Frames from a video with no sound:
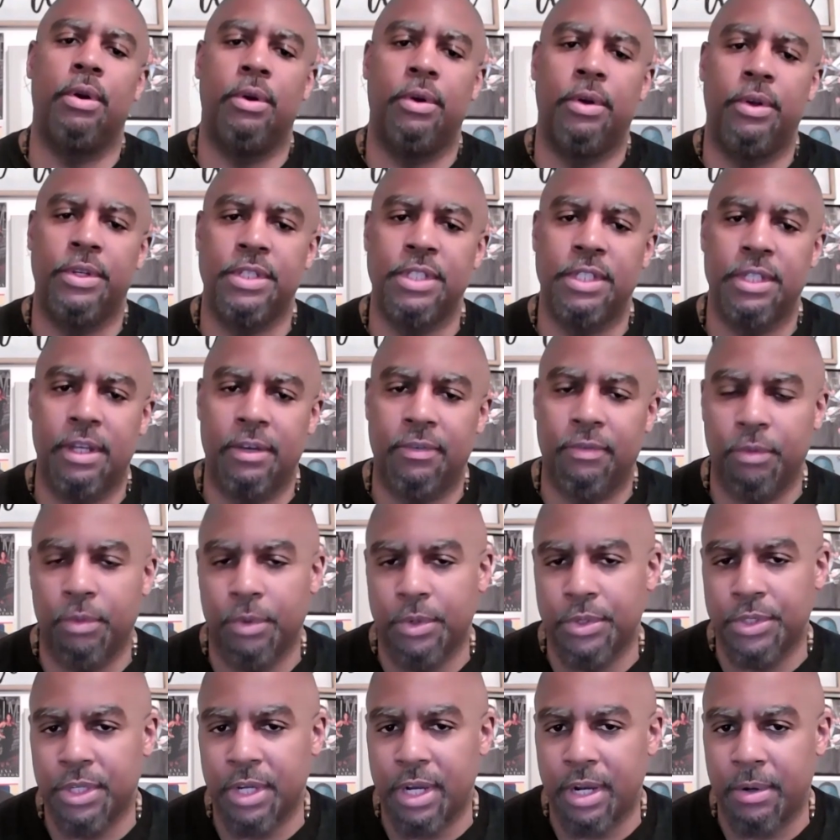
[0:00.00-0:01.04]
on Chef
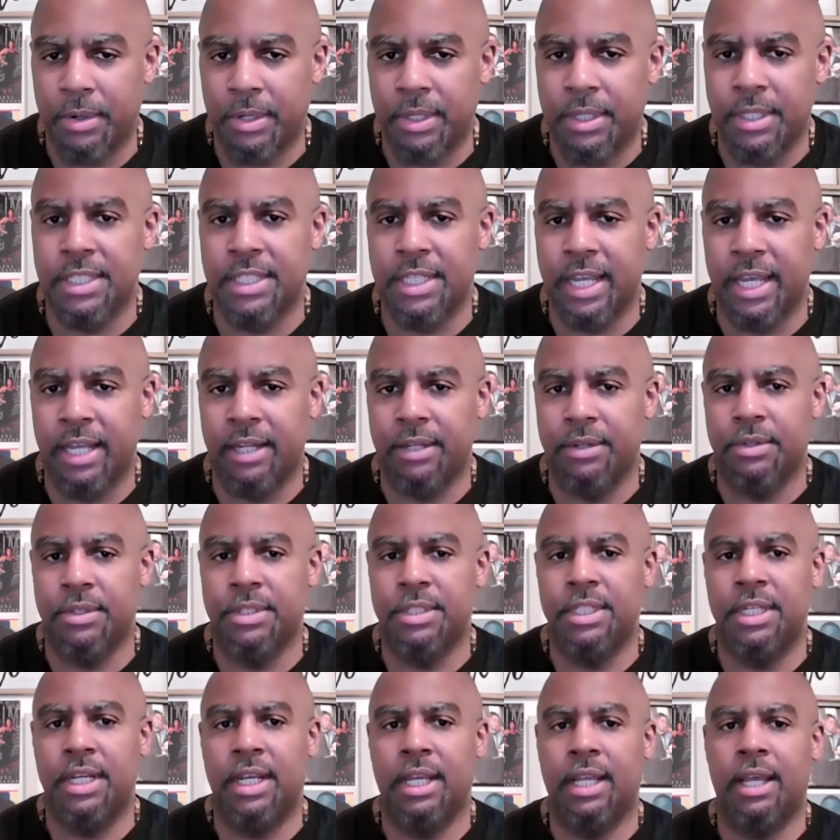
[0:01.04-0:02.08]
Rashara Sanders,
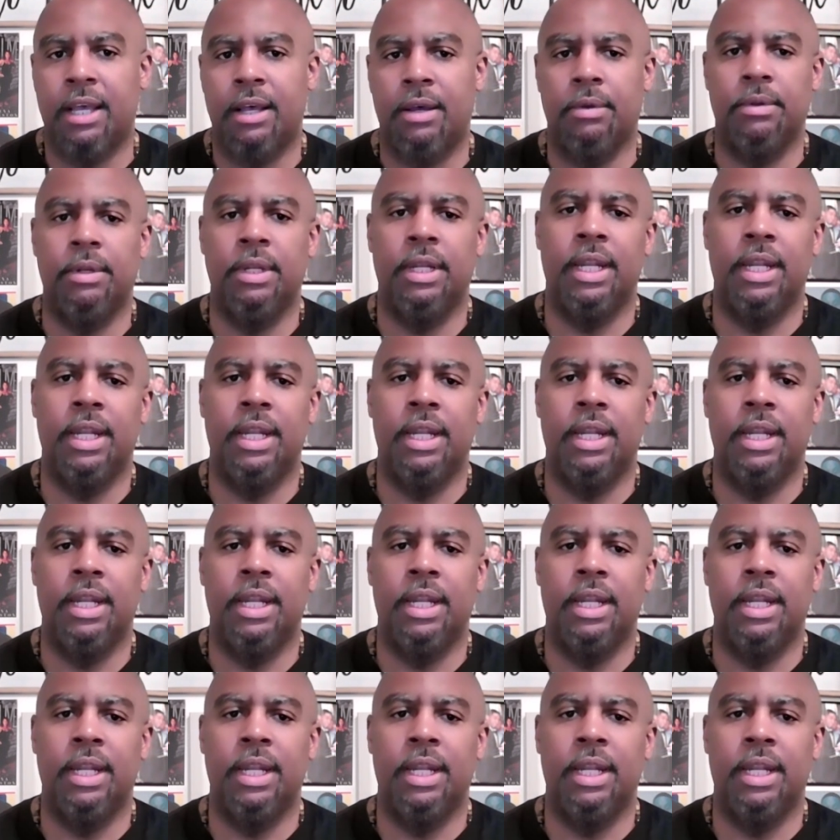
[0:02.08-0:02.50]
check out